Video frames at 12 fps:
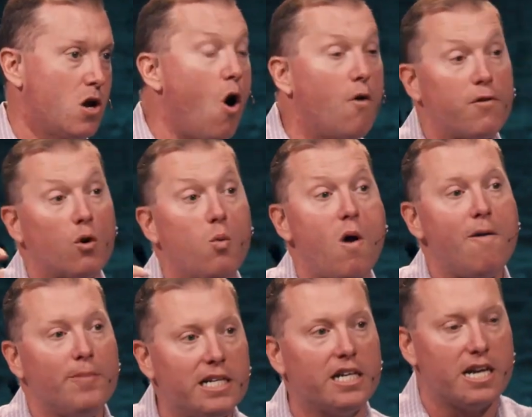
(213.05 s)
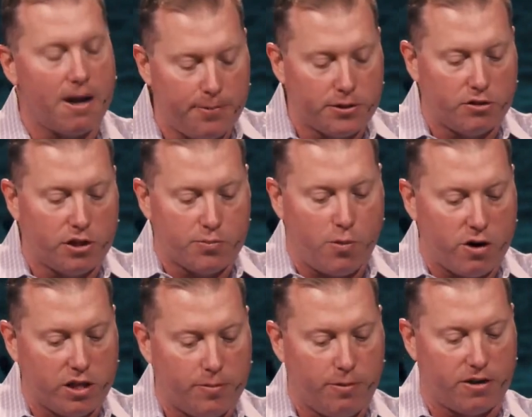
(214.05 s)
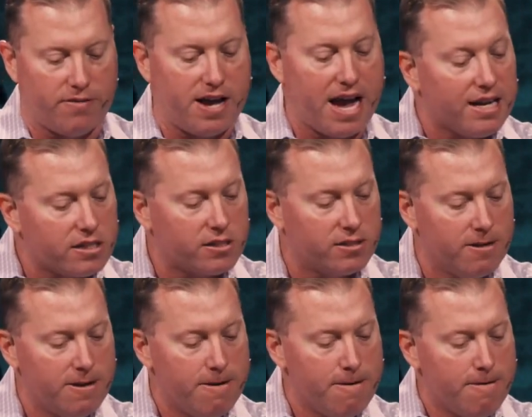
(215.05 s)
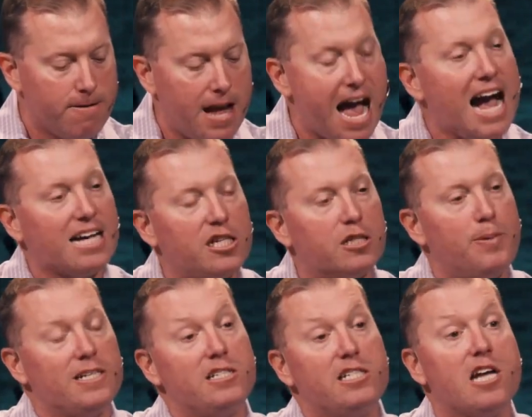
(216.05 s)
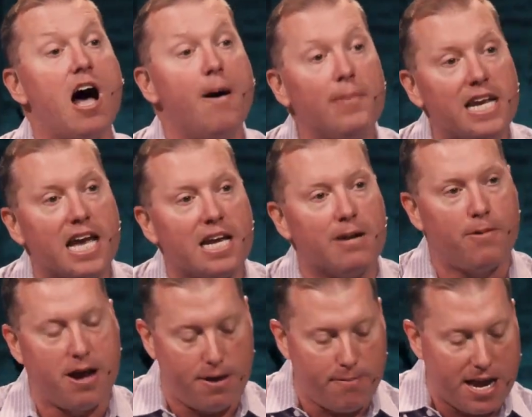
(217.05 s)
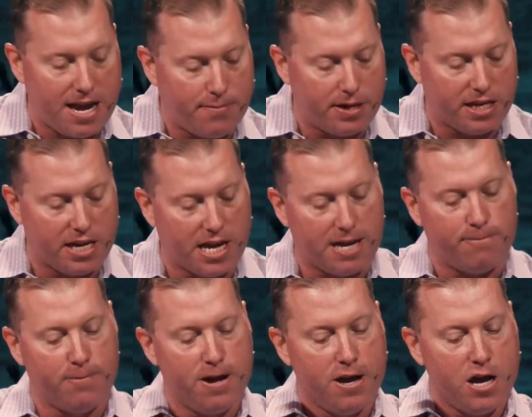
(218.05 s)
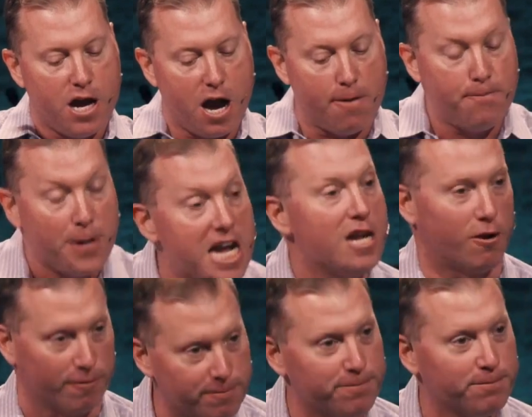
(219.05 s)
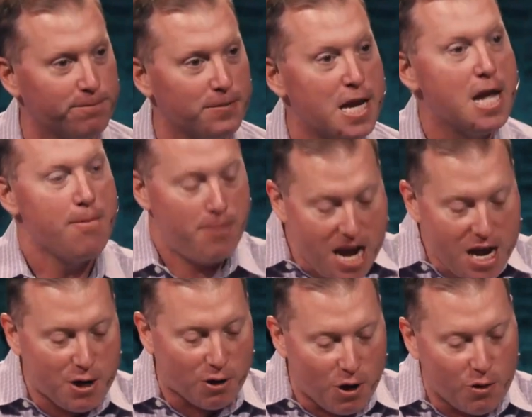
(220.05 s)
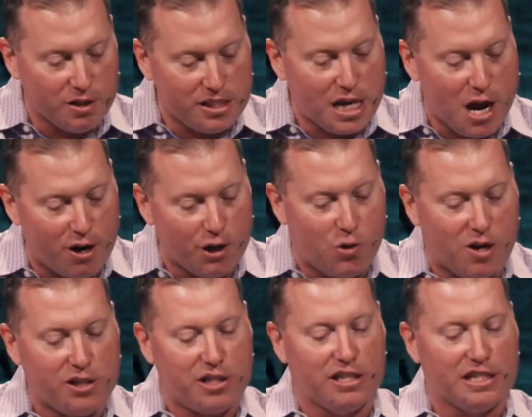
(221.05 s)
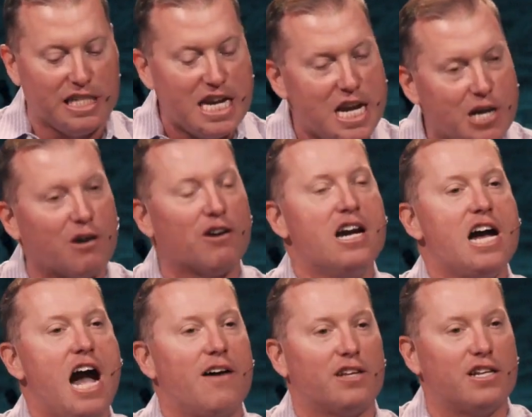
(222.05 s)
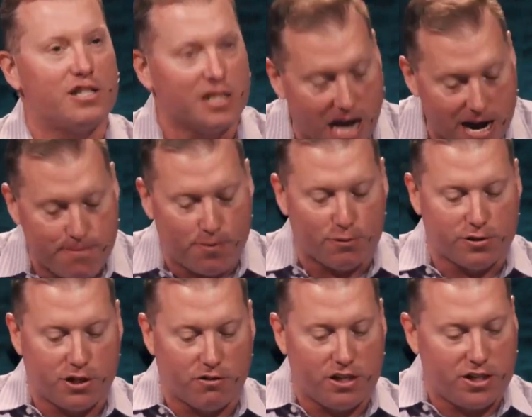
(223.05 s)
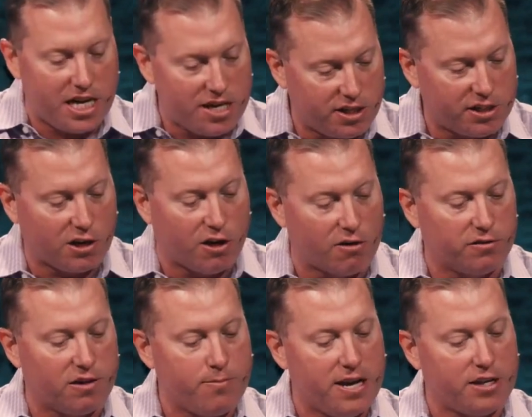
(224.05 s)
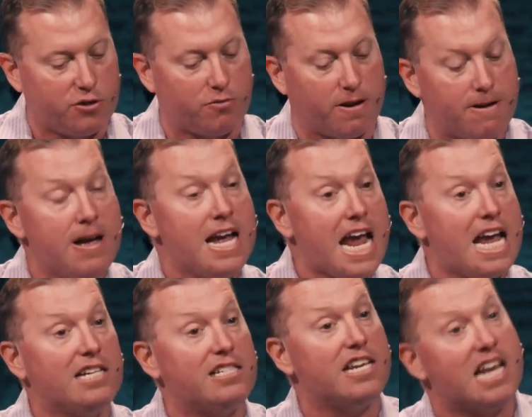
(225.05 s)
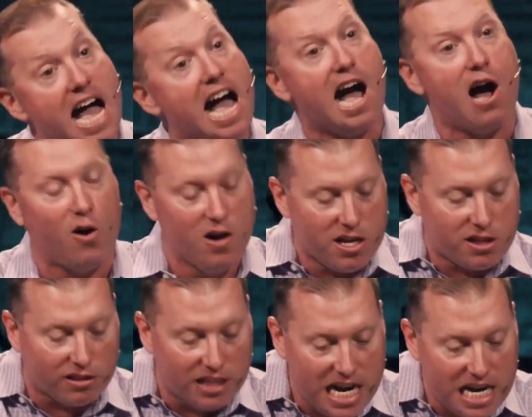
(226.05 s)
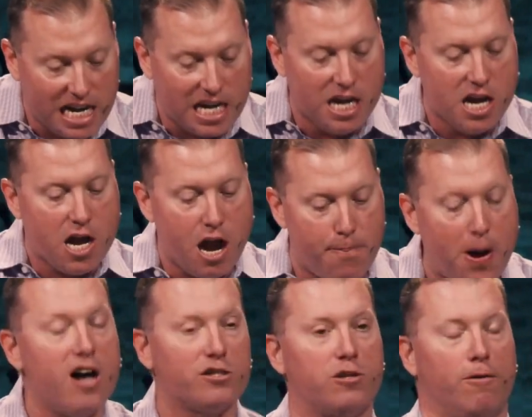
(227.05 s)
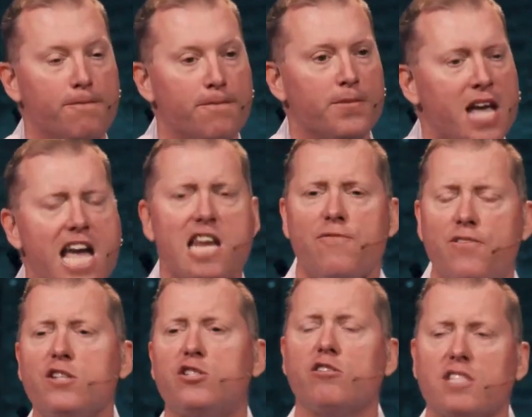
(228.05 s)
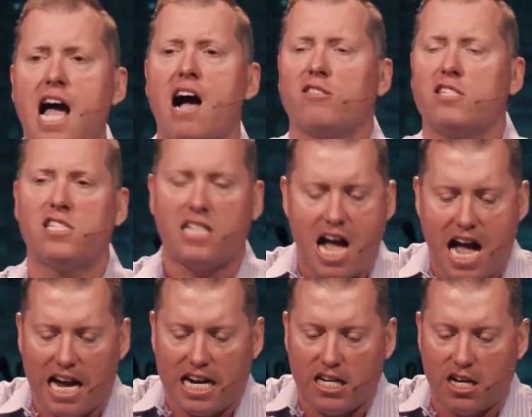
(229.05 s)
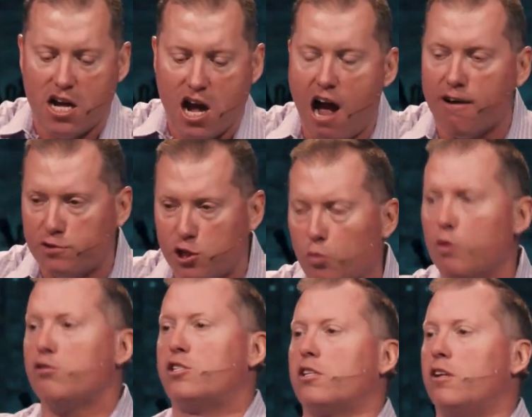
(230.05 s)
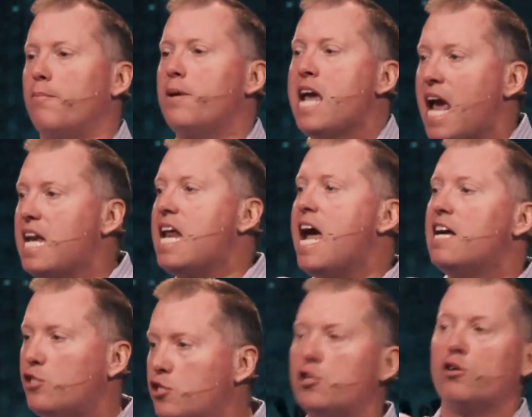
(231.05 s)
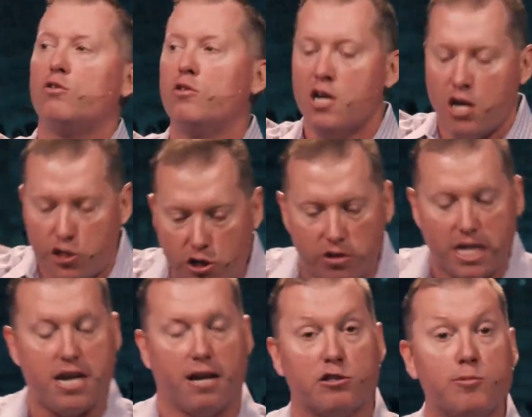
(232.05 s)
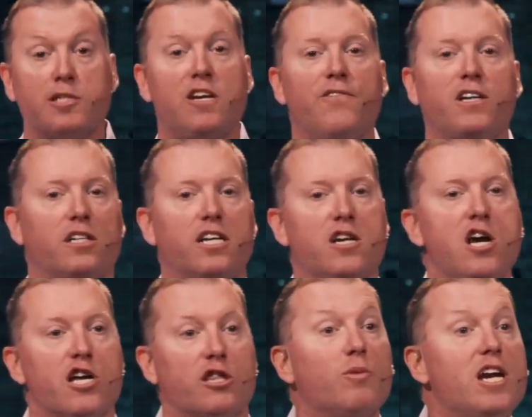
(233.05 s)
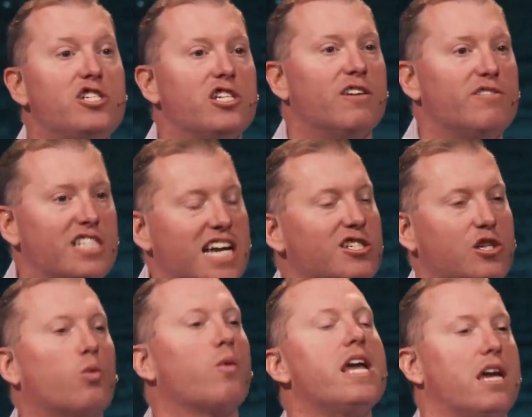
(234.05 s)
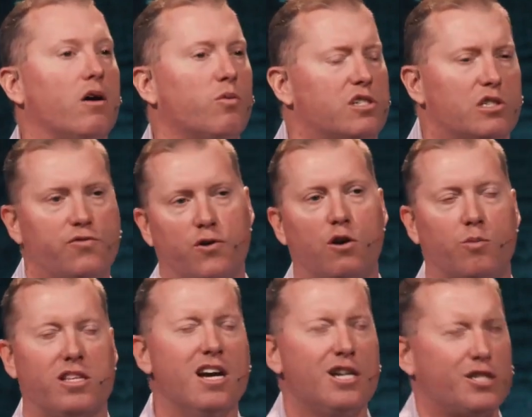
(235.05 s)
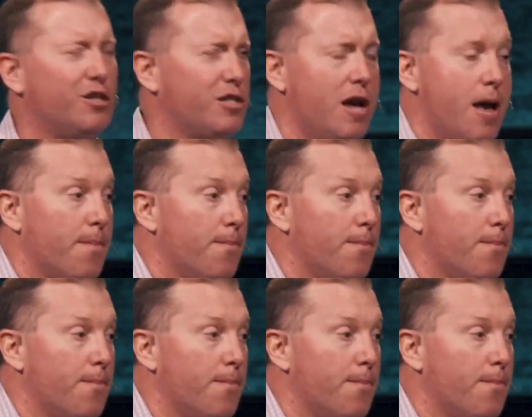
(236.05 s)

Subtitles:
Overwhelmingly up until this point in the book of Acts, Acts has been dominated by a man by the name of Peter. Peter, who is the unquestioned leader of the disciples during Jesus' earthly ministry, is now the leading apostle. And he ventures outside of Jerusalem and heads to Judea, specifically the region of Caesarea, which is filled with such